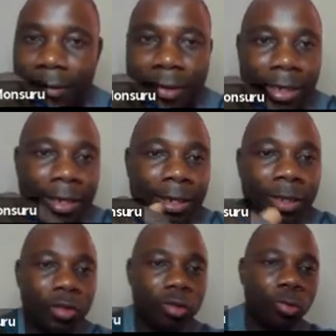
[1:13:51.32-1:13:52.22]
Okay.
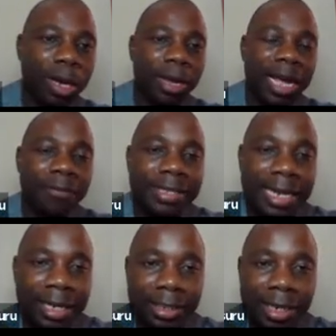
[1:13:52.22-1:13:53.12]
So where we have
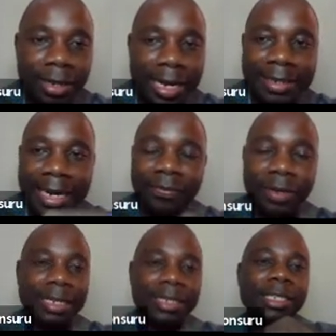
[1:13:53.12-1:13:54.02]
search, now you can search for
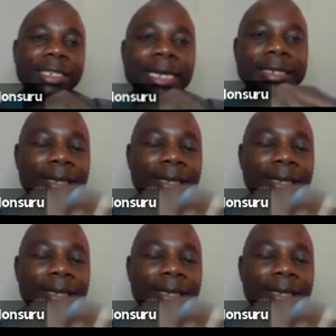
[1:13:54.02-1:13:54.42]
that teachers